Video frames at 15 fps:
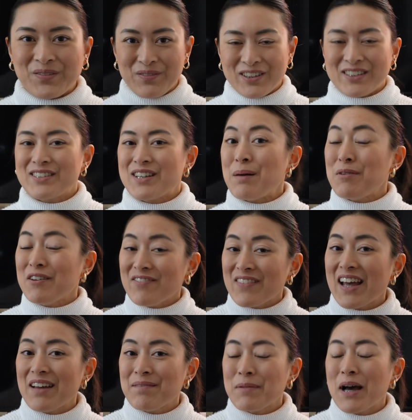Some of
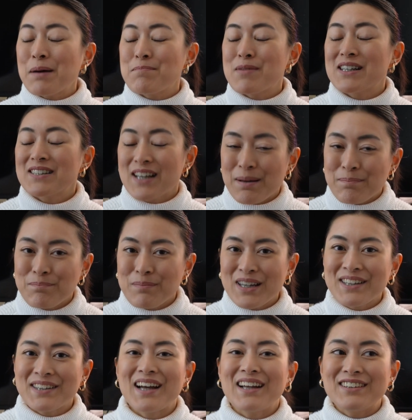them, I must
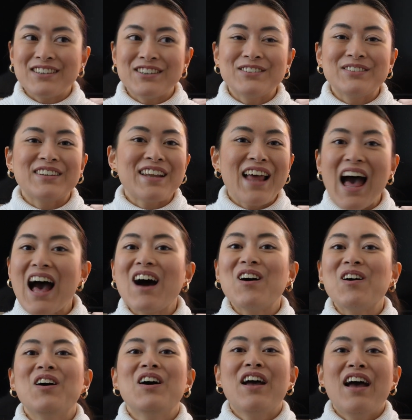admit, until
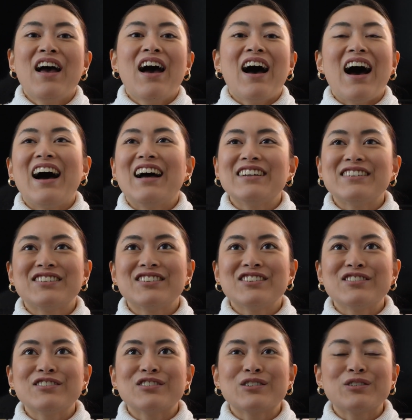now, I
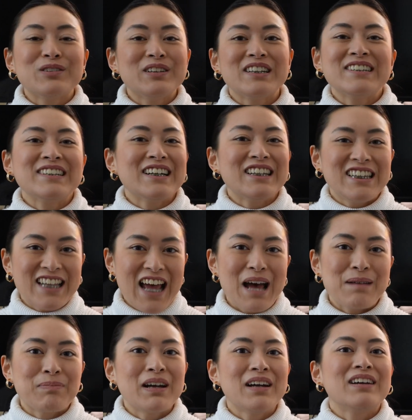still couldn't
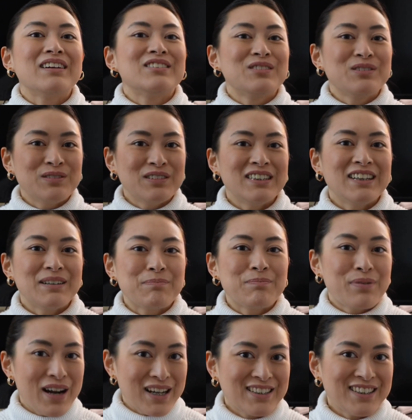adapt to the
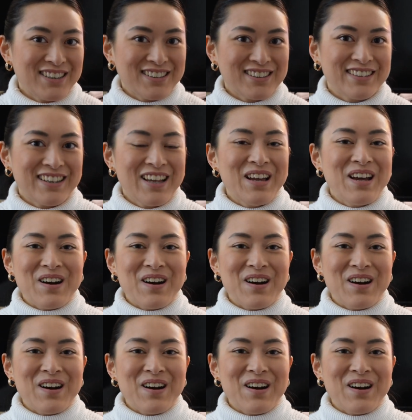practice.